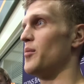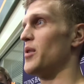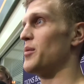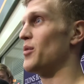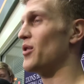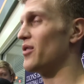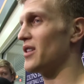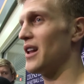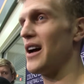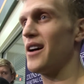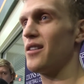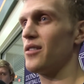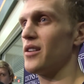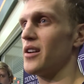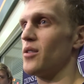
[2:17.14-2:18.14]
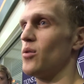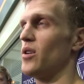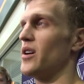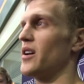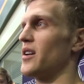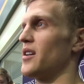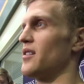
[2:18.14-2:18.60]
be moving laterally
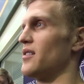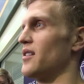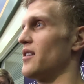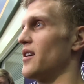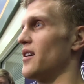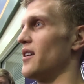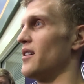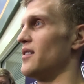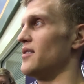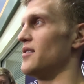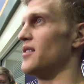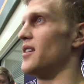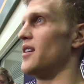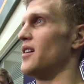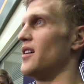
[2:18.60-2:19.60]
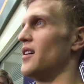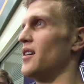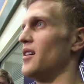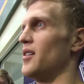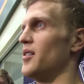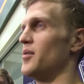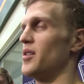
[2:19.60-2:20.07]
quick and
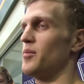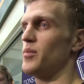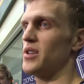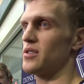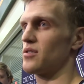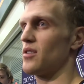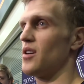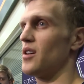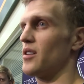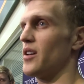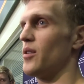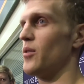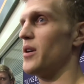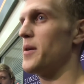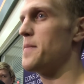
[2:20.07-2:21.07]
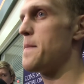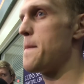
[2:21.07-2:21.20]
be strong that way.